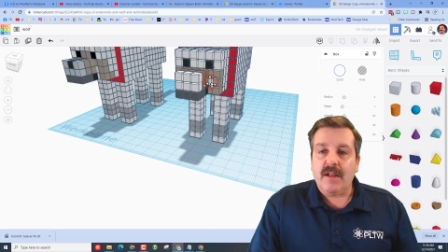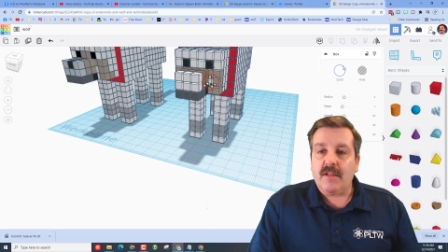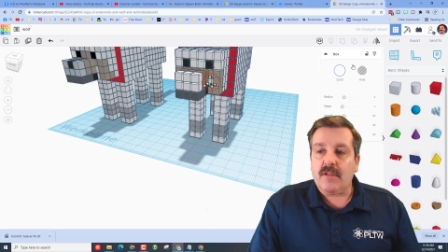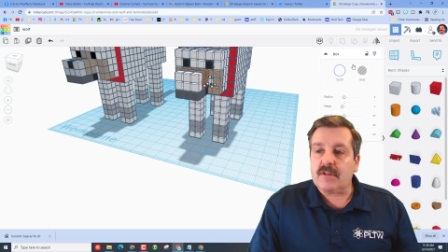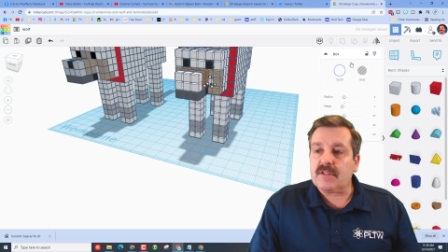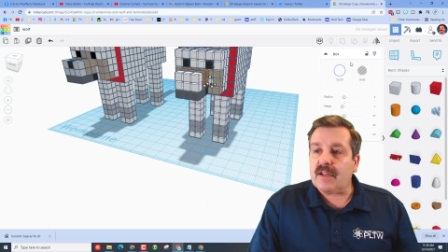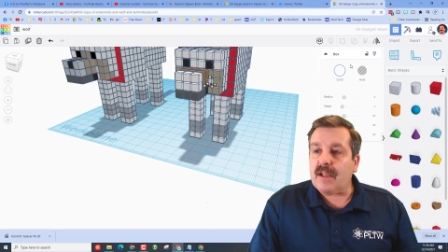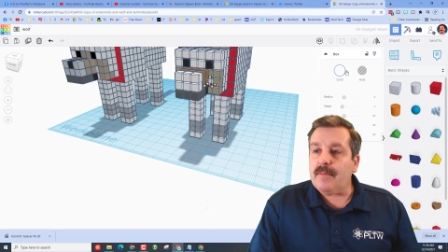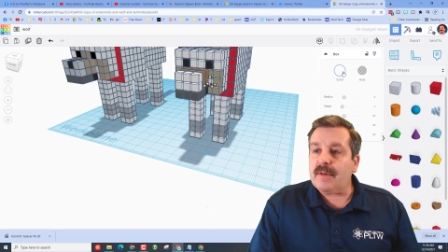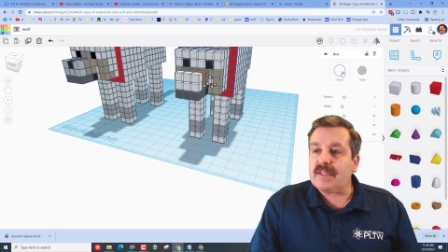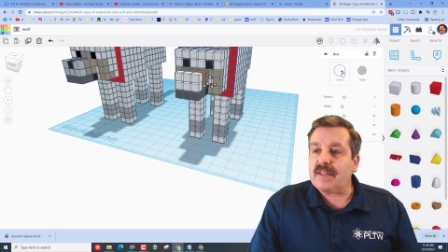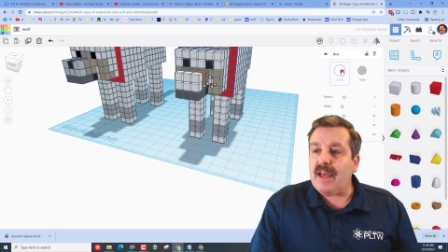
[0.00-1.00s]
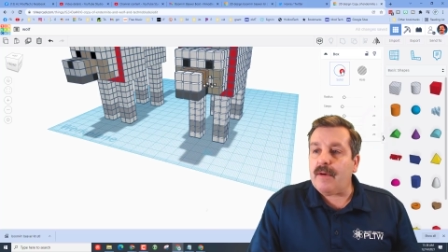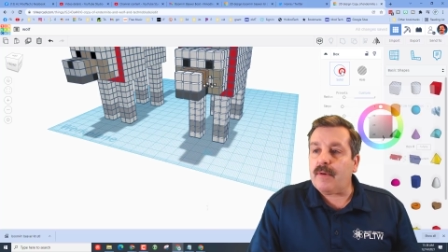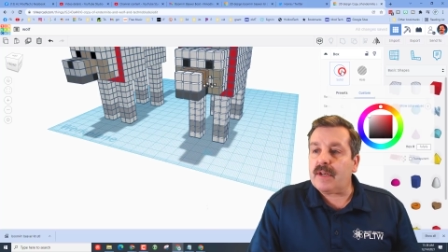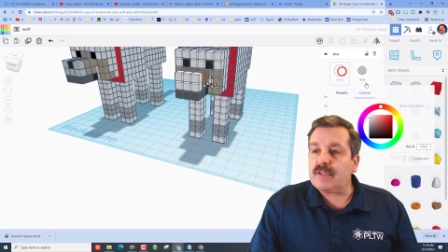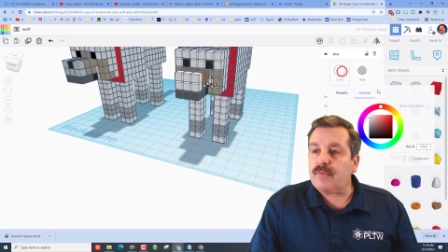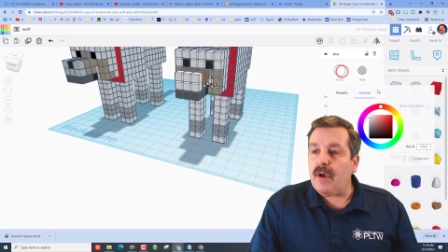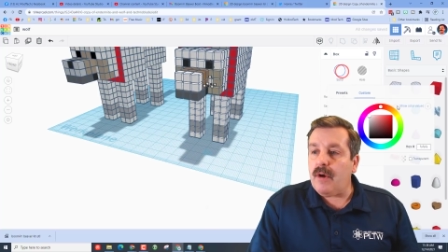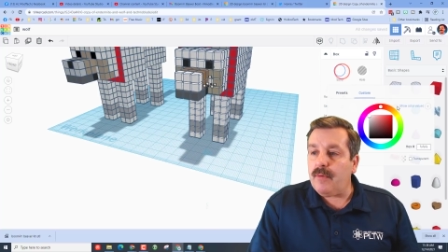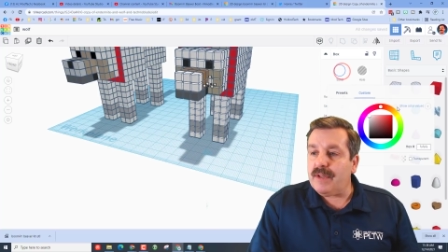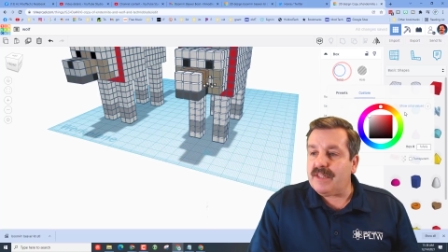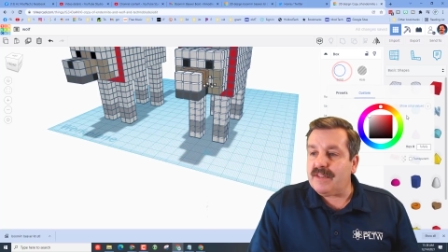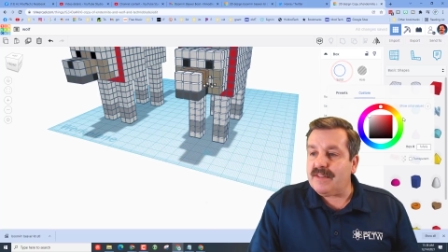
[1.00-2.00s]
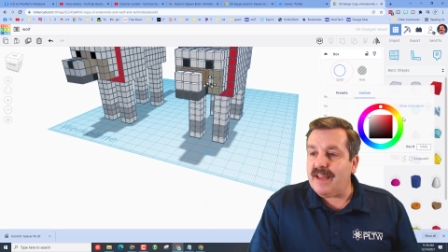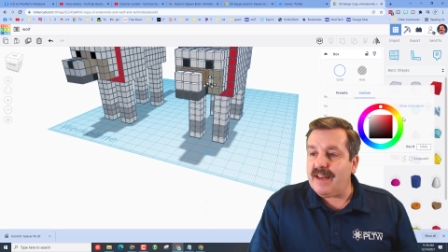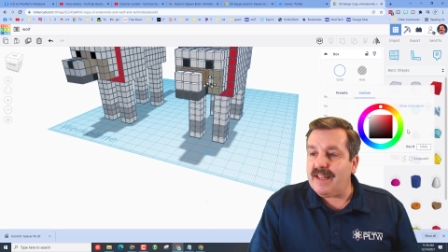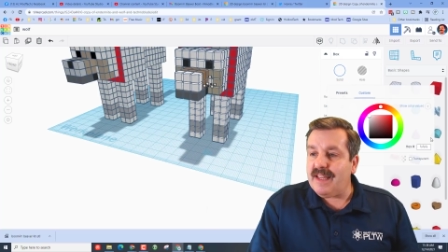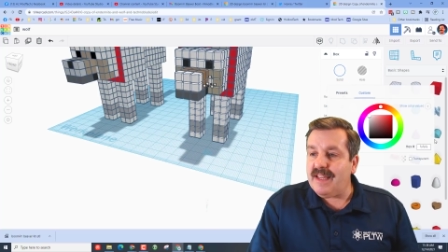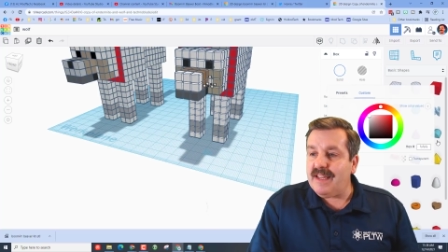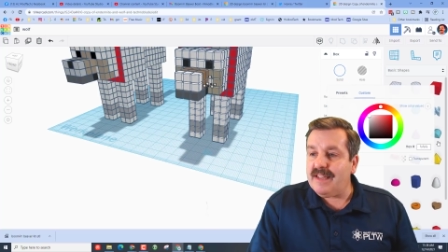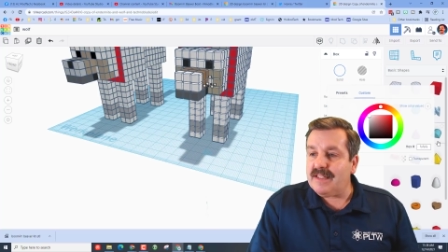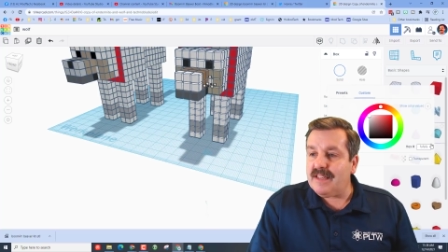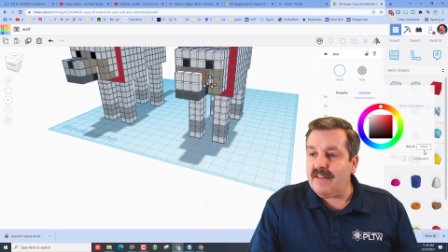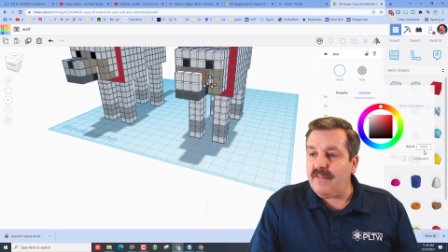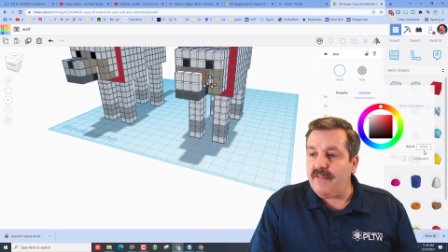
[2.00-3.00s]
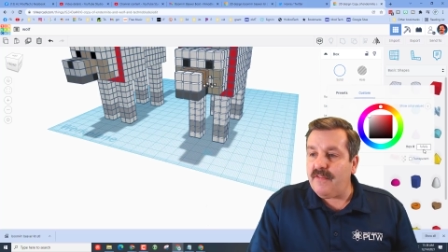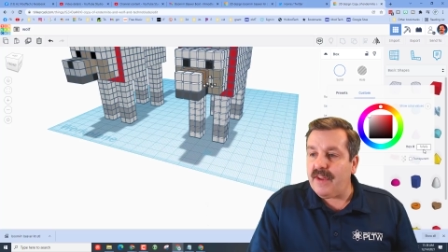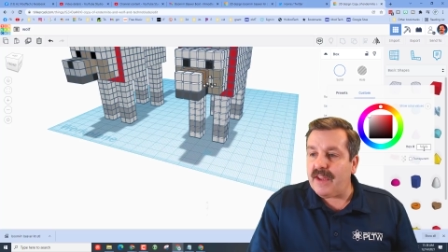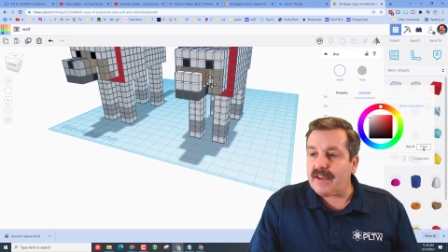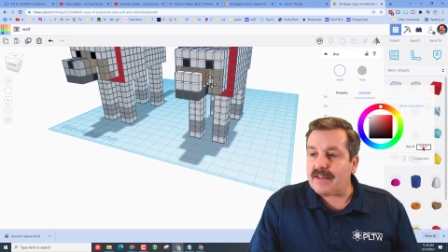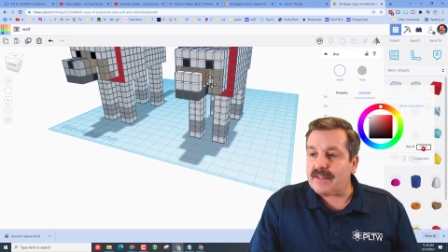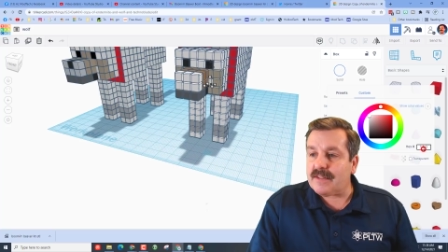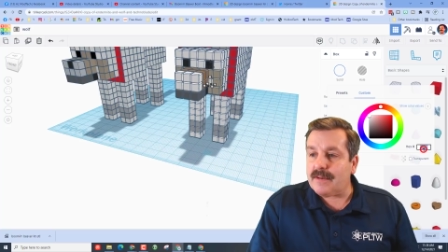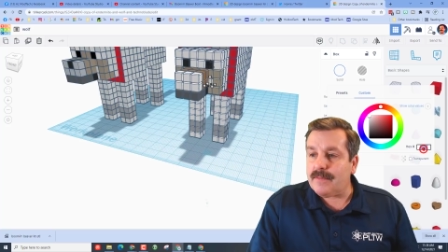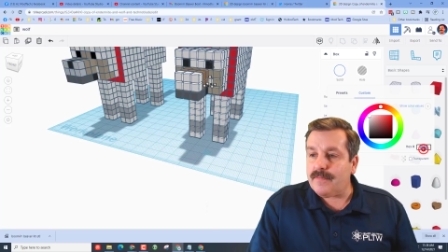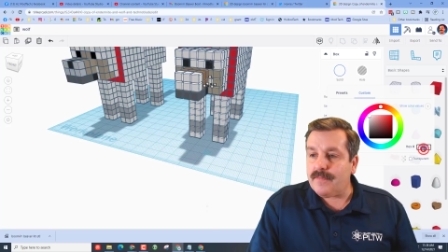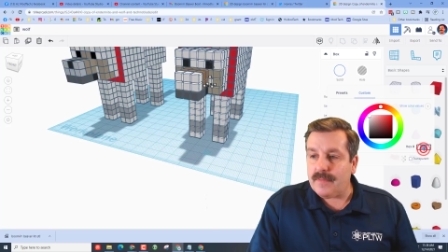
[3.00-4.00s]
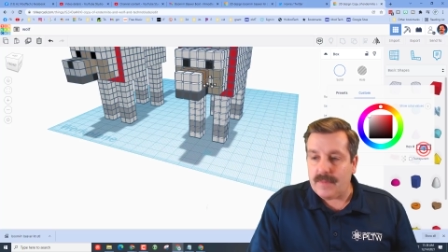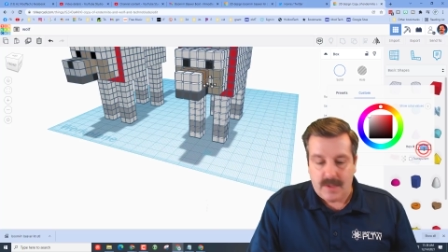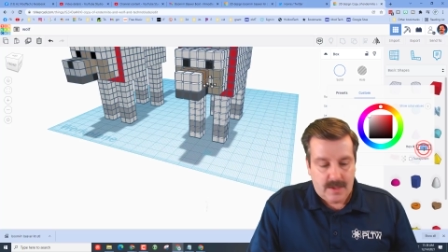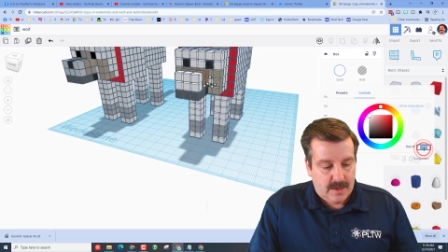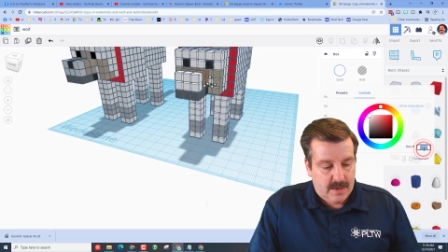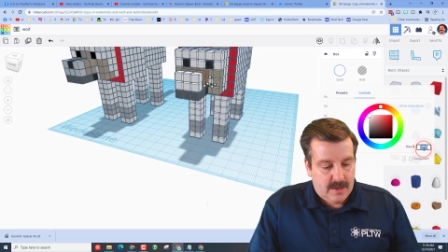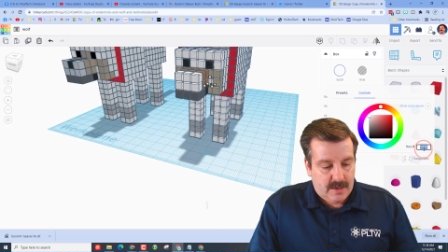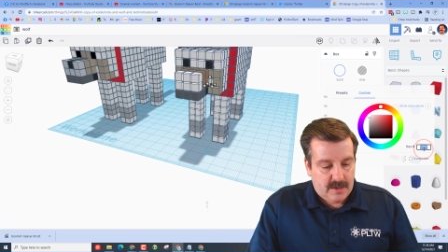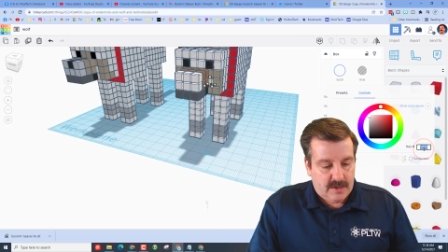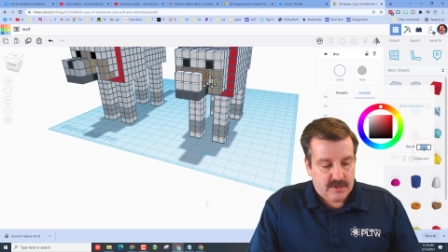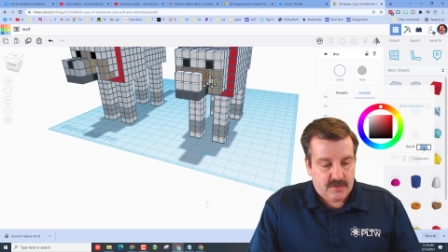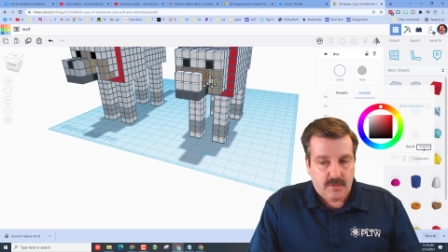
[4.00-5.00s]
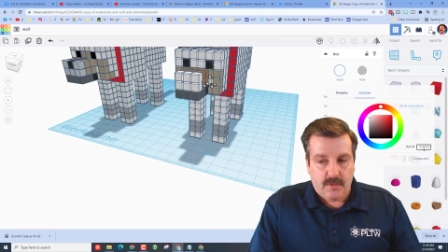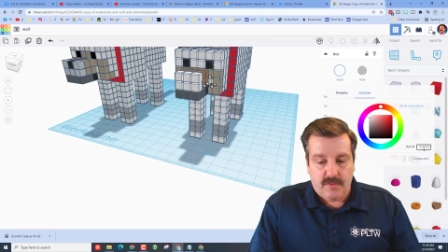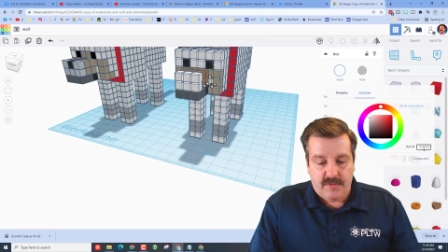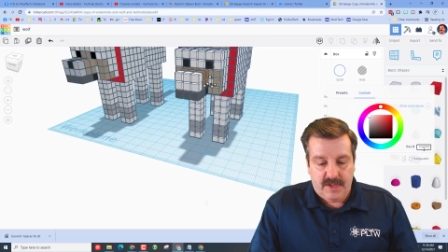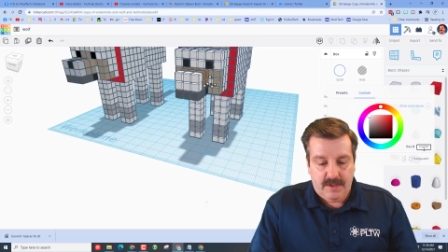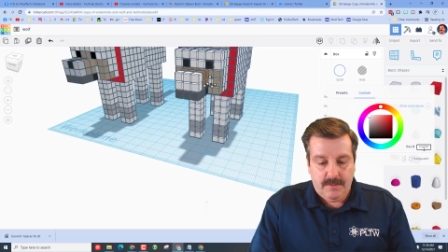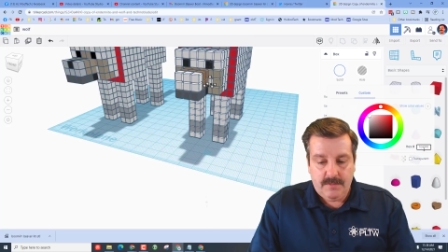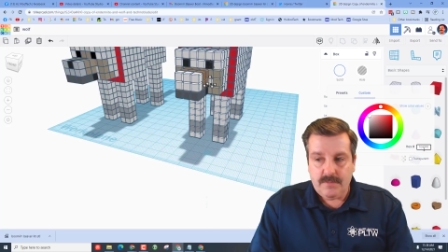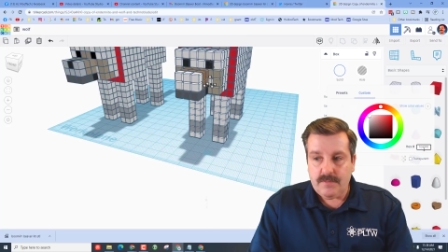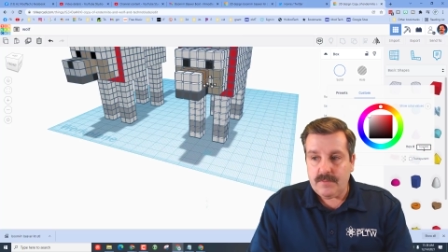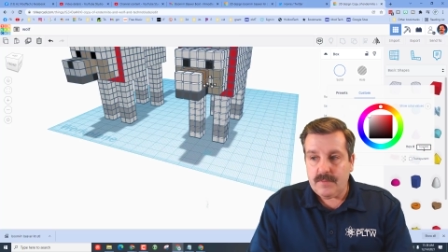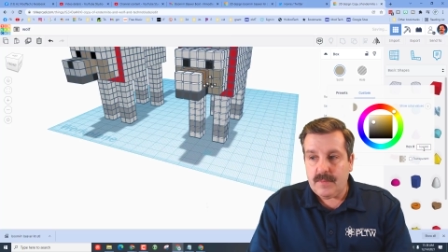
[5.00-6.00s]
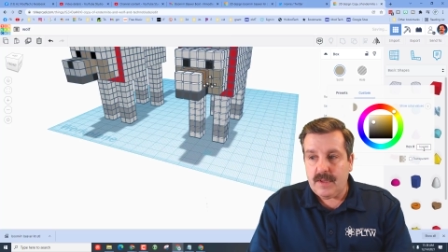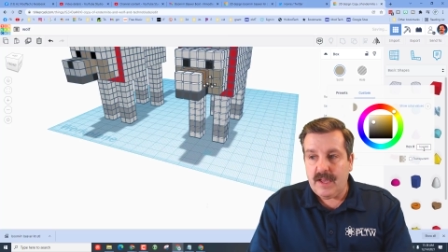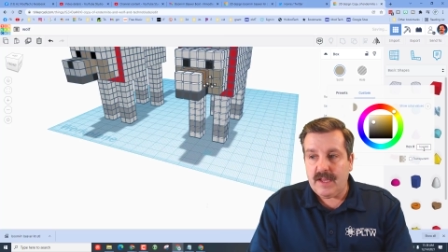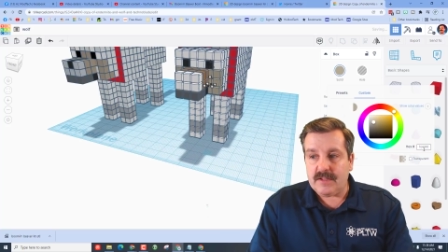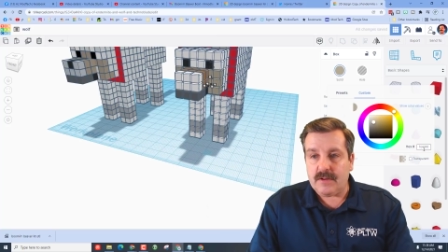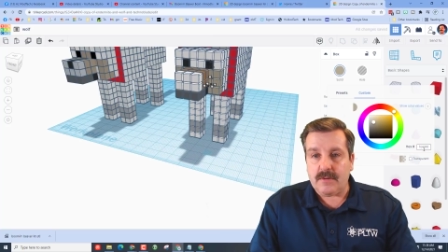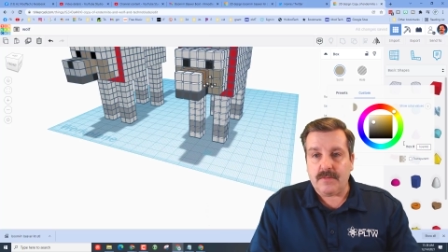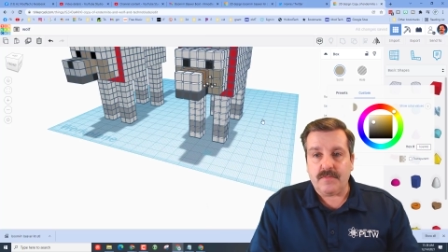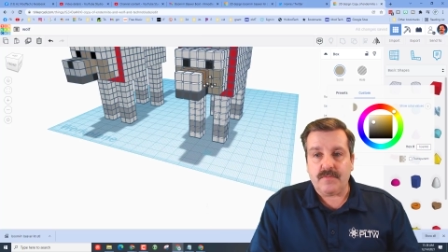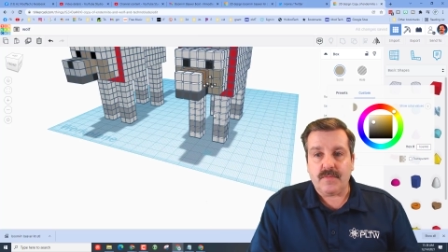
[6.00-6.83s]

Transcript: Looks like I missed that one as well, which is an easy fix. Control V, enter.